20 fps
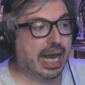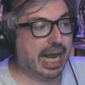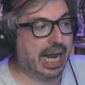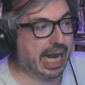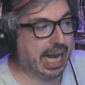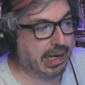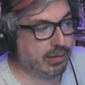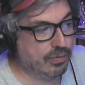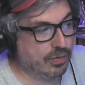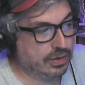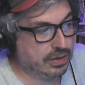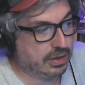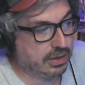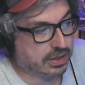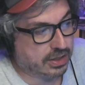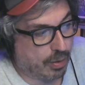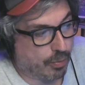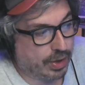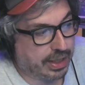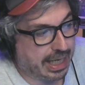and
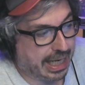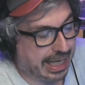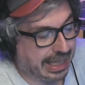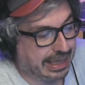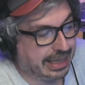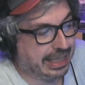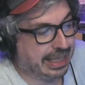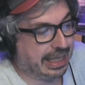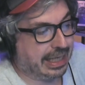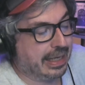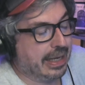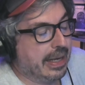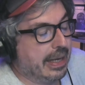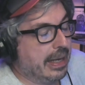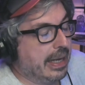someone in the